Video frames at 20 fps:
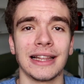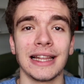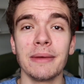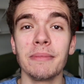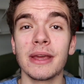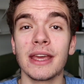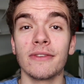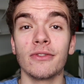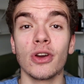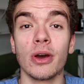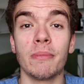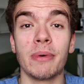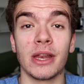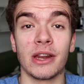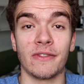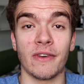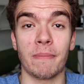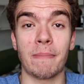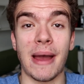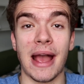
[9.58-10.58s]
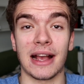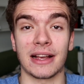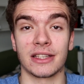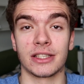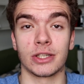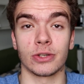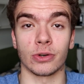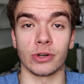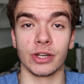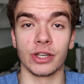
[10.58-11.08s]
Let me give you a bit of a
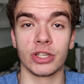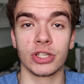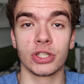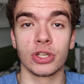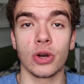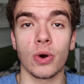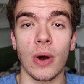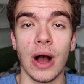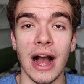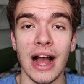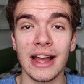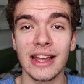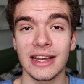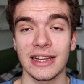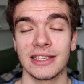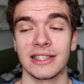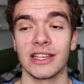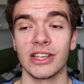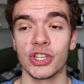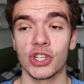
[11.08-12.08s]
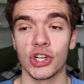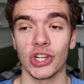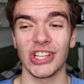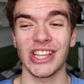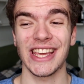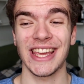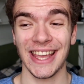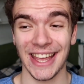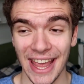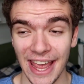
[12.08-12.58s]
backstory. So I
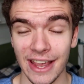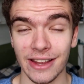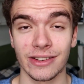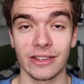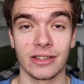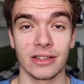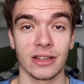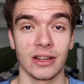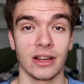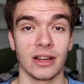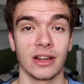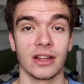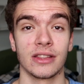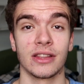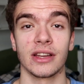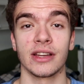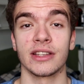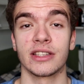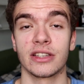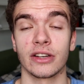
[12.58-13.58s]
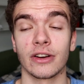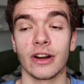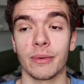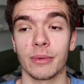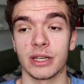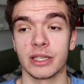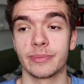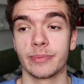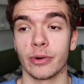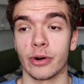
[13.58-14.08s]
essentially hate the
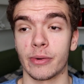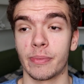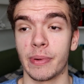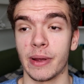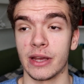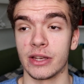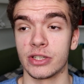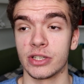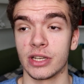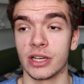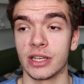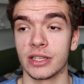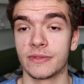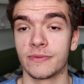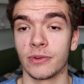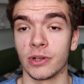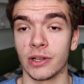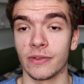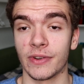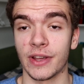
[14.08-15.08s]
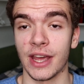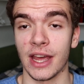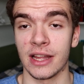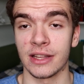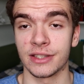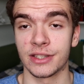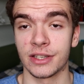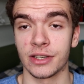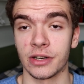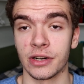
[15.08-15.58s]
Instagram Explorer page. It is full of
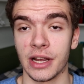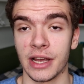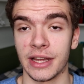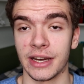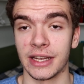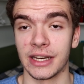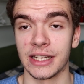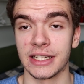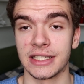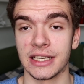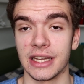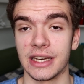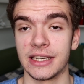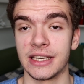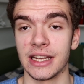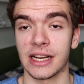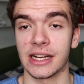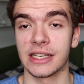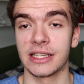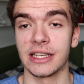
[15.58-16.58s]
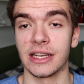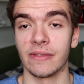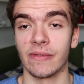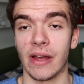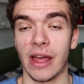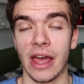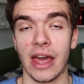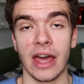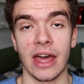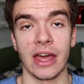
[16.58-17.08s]
cancer and it is
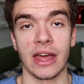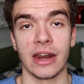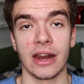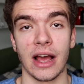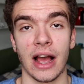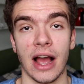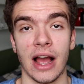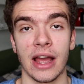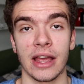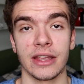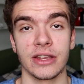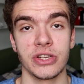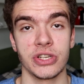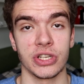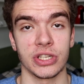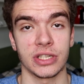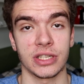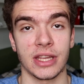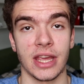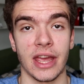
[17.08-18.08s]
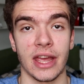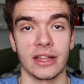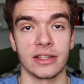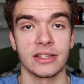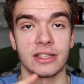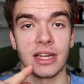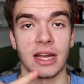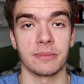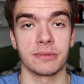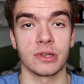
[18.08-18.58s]
addictive, and I just can't
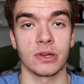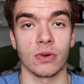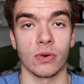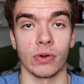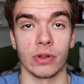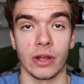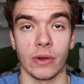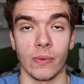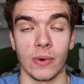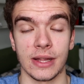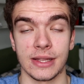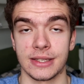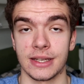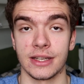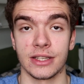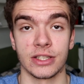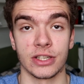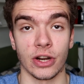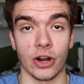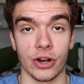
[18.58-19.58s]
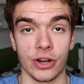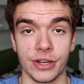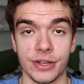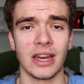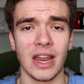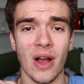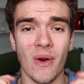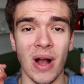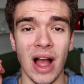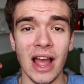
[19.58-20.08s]
stop scrolling once I start.
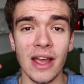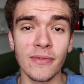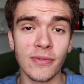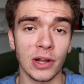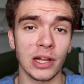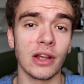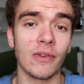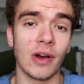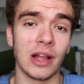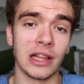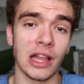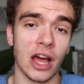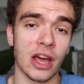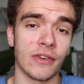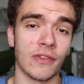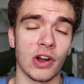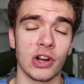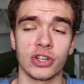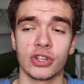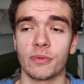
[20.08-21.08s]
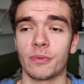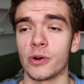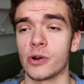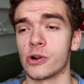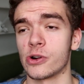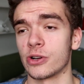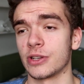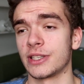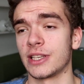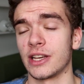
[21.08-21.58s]
Now, I follow a lot of
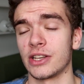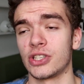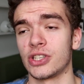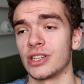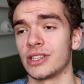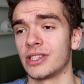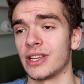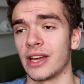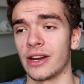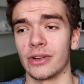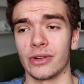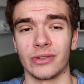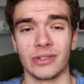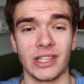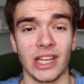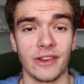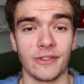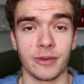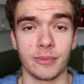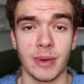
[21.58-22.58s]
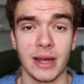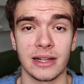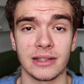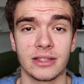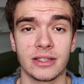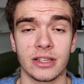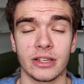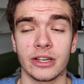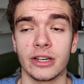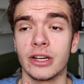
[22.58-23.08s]
entrepreneurs such as, I don't know, David
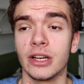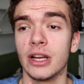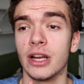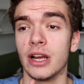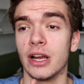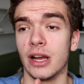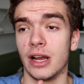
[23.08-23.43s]
Meltzer,